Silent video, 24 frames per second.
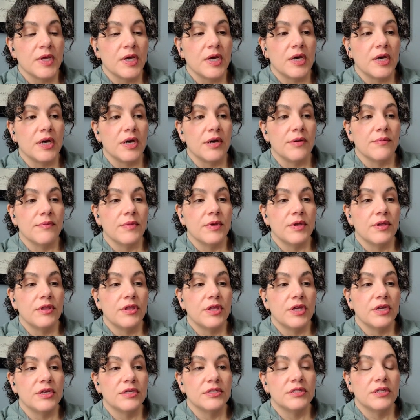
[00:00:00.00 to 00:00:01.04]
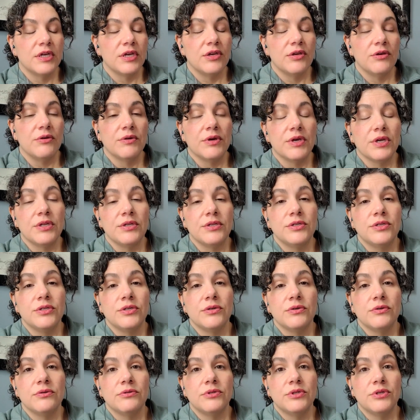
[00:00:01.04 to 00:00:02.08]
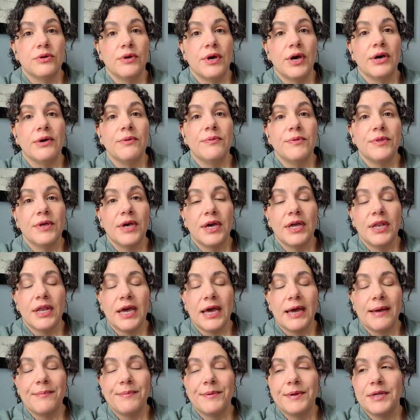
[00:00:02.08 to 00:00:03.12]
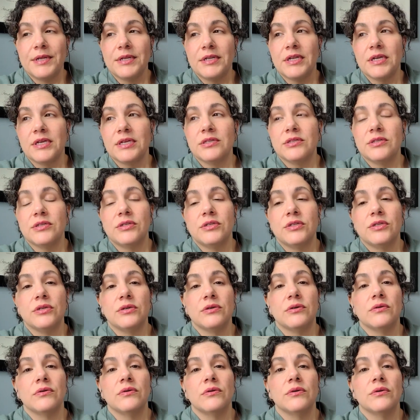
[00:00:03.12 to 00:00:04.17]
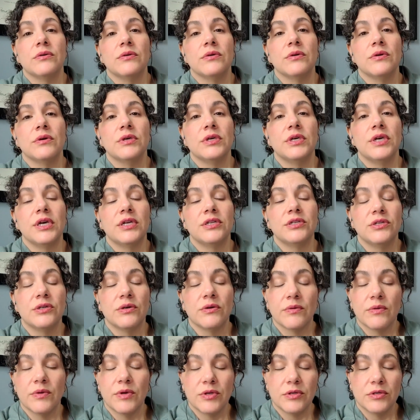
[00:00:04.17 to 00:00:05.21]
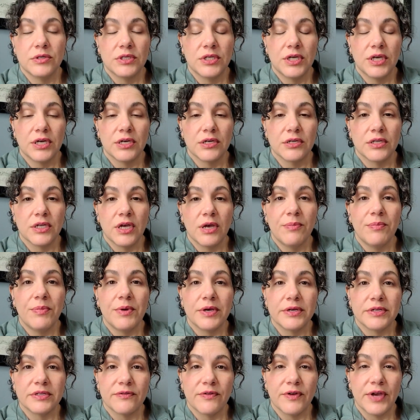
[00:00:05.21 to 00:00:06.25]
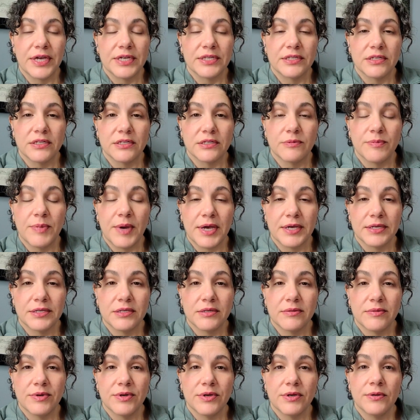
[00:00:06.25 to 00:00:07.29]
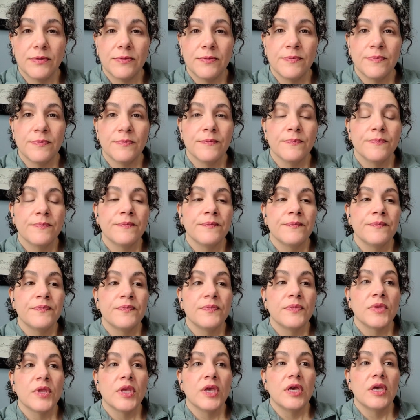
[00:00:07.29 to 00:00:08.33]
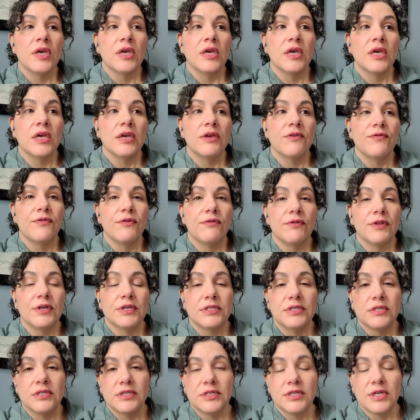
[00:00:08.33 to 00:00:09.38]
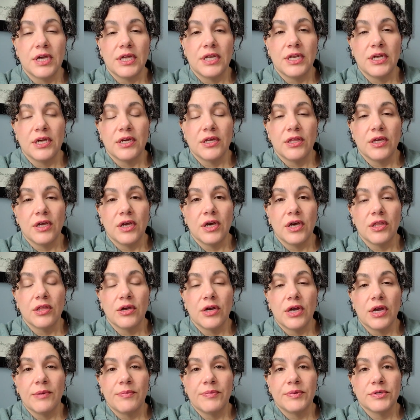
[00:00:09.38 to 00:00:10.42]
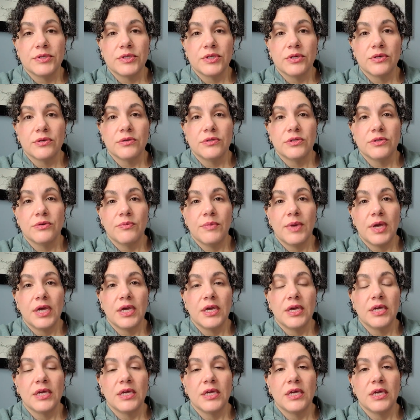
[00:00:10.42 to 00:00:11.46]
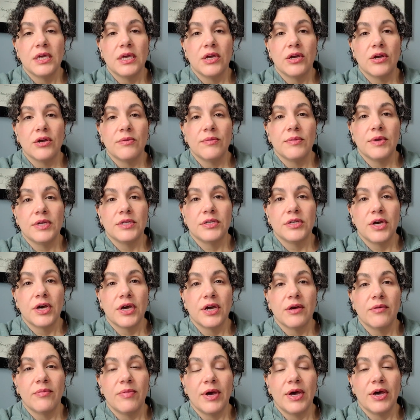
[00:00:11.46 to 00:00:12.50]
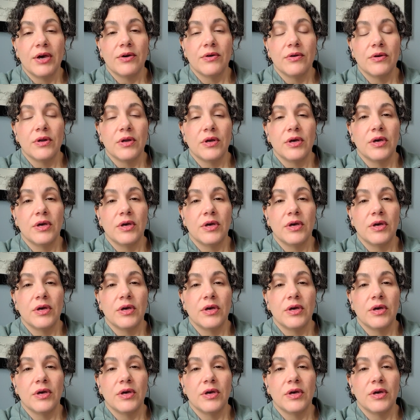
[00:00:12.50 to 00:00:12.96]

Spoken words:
Things that you can do to help that happen is to get your wound healed up as fast as possible. If you've listened to any of the other episodes, you may hear me talk about